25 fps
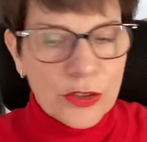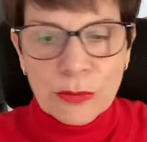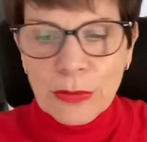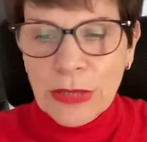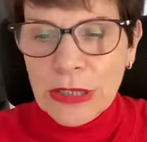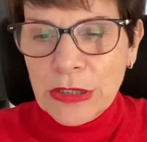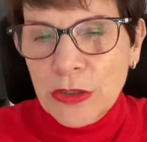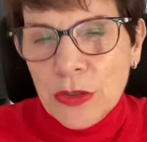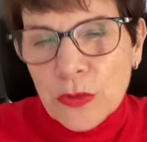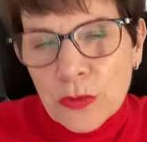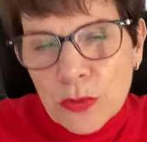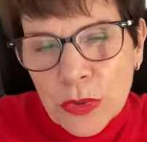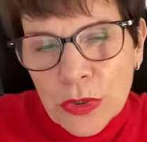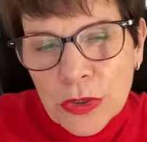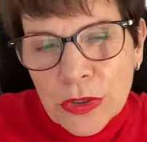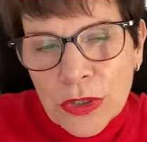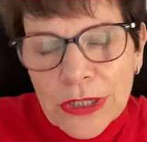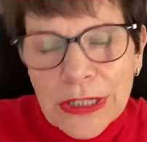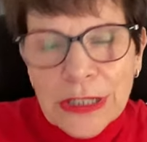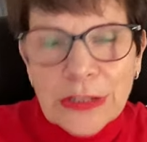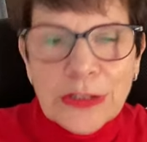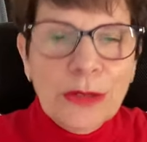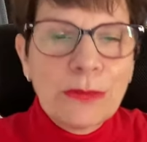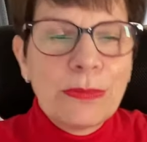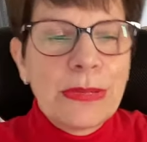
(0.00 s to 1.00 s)
make you work a
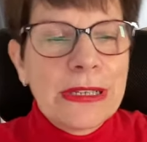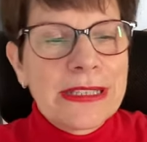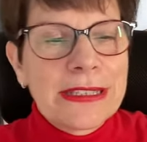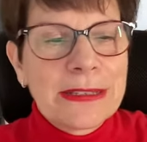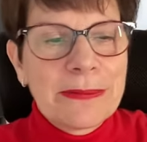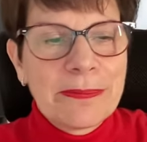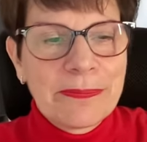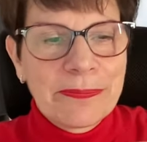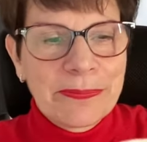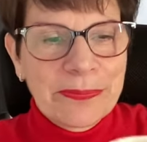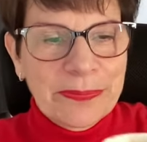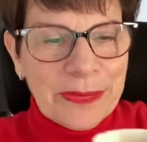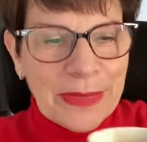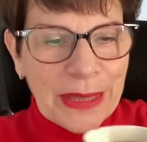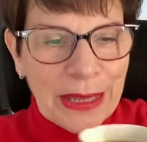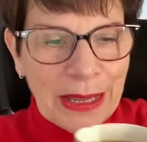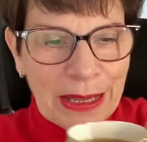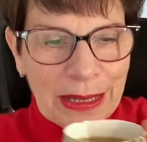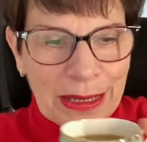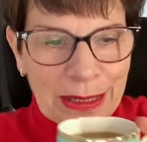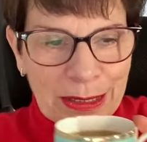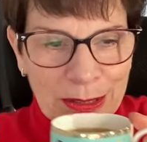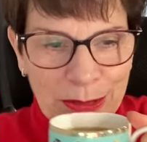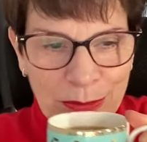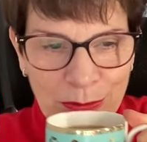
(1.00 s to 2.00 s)
little bit.
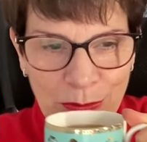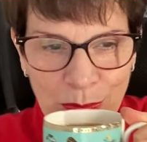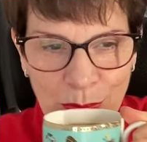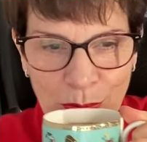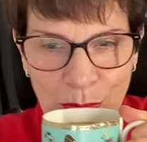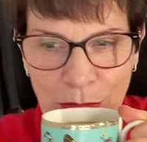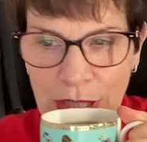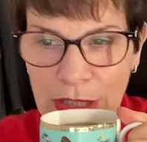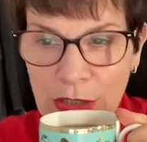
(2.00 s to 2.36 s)
When